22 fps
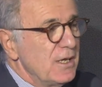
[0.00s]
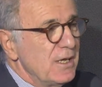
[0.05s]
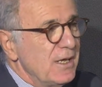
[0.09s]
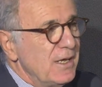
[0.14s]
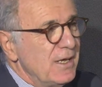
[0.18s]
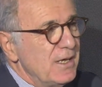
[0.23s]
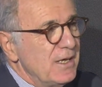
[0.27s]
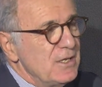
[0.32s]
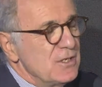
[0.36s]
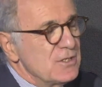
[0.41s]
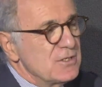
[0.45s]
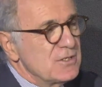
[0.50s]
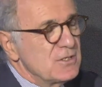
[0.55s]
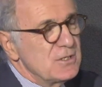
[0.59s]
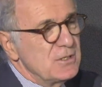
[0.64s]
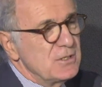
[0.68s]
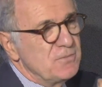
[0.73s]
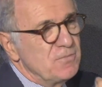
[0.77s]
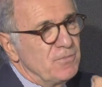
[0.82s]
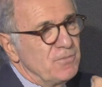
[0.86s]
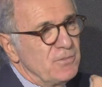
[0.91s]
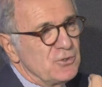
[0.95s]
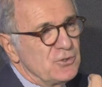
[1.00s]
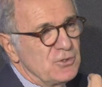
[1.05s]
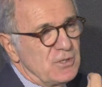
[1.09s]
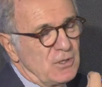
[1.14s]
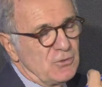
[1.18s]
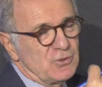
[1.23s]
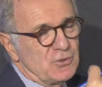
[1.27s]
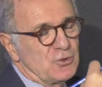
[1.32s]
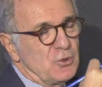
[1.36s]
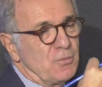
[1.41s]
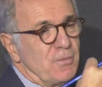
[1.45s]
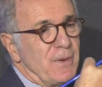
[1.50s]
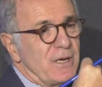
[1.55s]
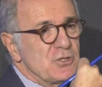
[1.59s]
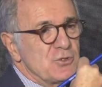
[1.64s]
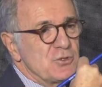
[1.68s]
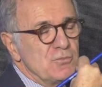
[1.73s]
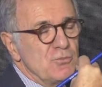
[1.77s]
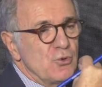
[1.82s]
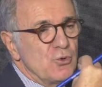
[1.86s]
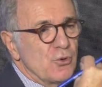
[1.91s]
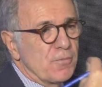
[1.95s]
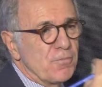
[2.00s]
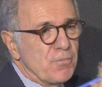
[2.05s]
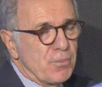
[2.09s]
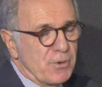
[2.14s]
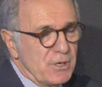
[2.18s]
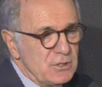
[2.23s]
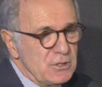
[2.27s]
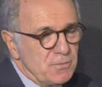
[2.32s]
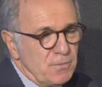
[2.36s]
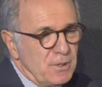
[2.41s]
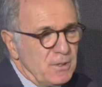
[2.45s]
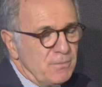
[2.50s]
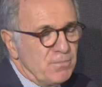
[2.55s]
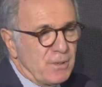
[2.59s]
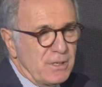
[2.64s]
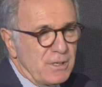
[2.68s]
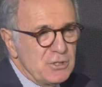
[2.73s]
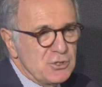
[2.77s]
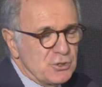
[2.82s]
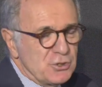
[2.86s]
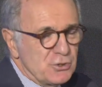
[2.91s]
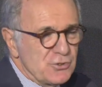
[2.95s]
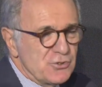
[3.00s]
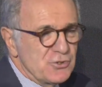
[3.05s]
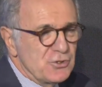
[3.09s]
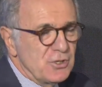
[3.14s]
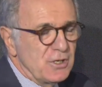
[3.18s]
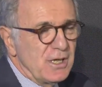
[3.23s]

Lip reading: it's so much more precious